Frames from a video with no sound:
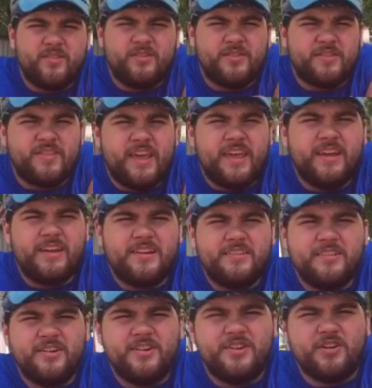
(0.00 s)
took the tan
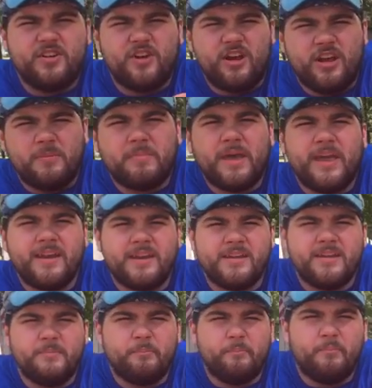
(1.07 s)
interior and painted
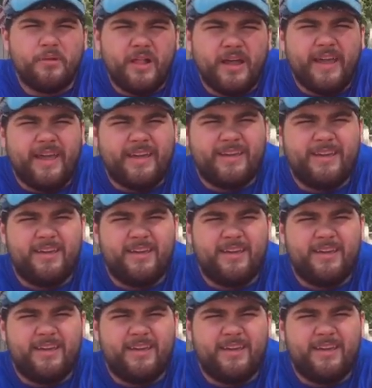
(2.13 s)
it black.